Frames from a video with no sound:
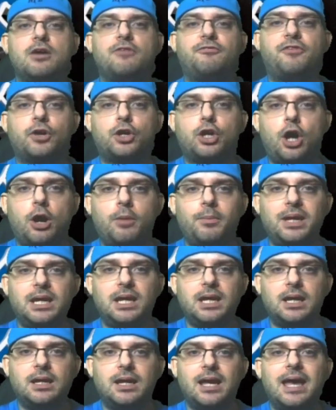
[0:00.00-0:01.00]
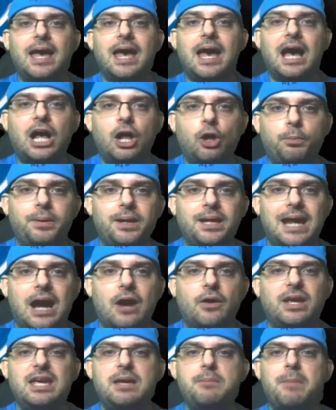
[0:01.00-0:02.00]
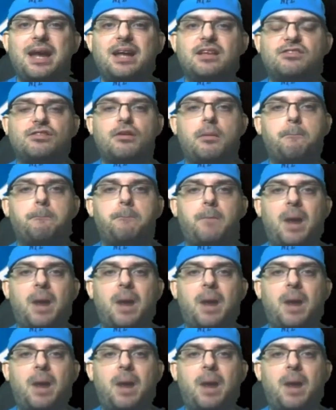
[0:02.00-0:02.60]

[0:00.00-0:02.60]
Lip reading: for coming in, helping out. He made some